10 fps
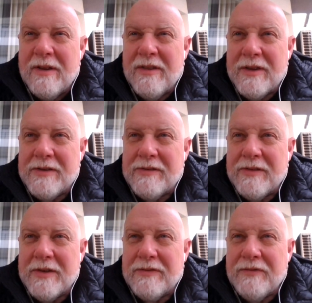This,
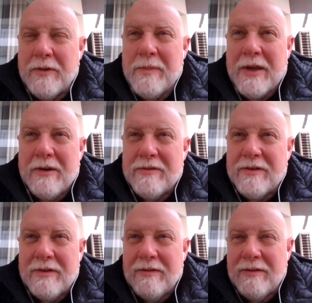this filmmaker,
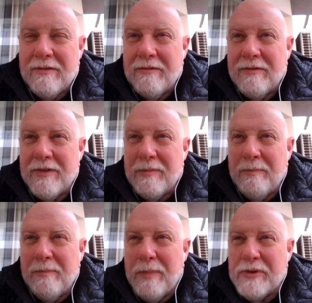his
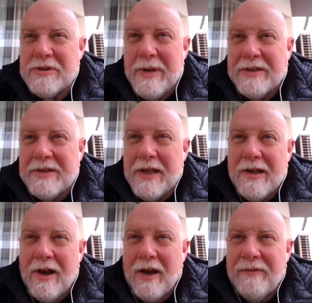boat's about to
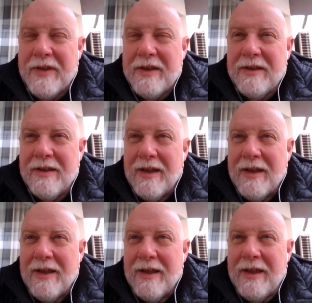take off, he,
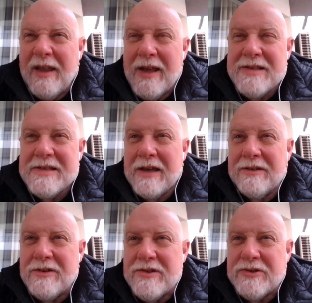he heads out
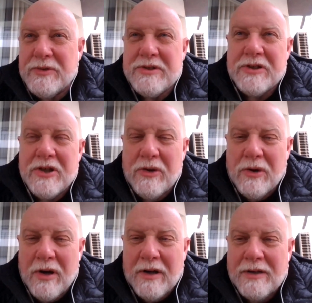into the streets of New
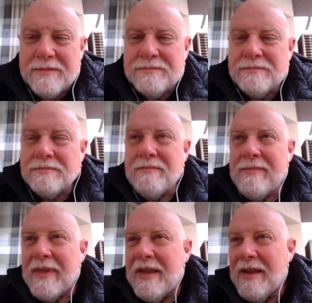York,
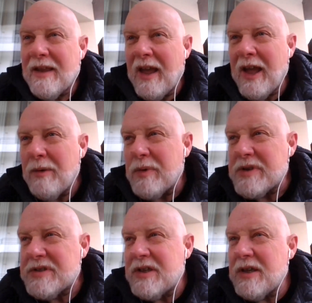and we
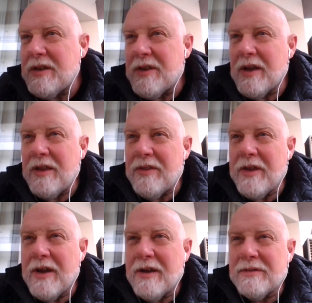see the, the,